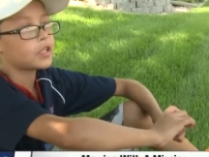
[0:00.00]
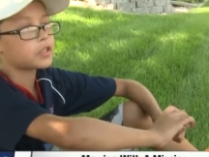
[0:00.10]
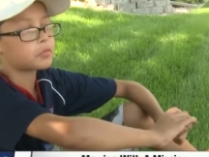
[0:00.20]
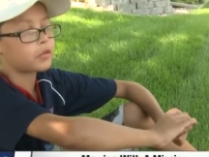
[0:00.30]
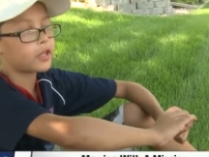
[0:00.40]

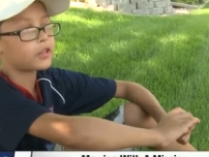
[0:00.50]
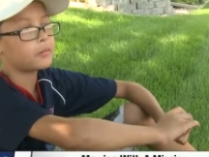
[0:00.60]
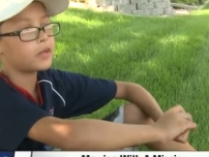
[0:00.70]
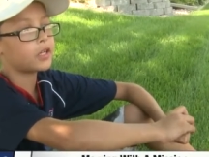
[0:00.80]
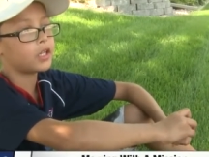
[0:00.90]
spread
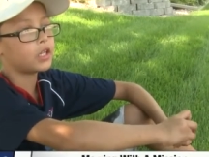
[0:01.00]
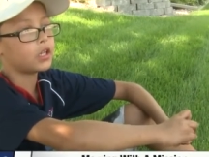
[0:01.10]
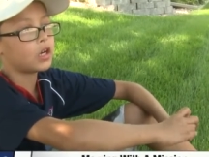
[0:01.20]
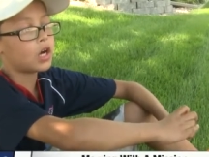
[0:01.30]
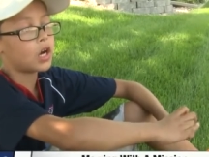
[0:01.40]
the money,
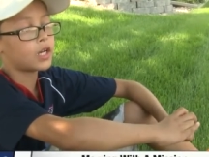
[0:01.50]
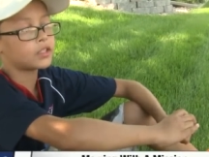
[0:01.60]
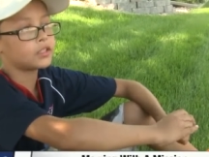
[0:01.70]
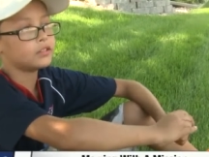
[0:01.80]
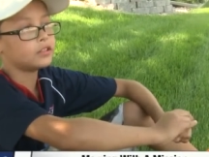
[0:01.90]

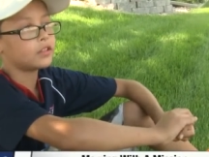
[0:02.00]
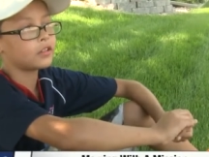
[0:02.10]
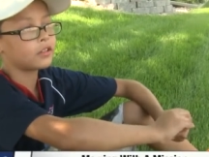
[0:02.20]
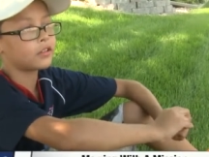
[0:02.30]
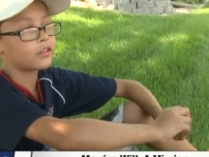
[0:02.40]
I
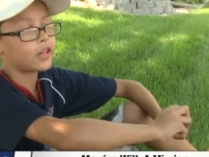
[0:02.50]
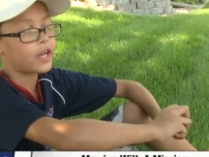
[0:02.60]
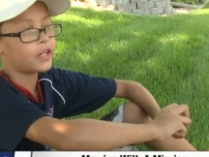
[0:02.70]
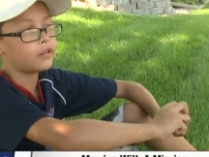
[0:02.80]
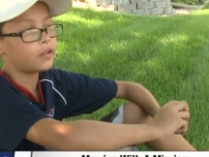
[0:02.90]
learned
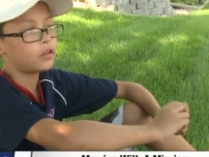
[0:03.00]
that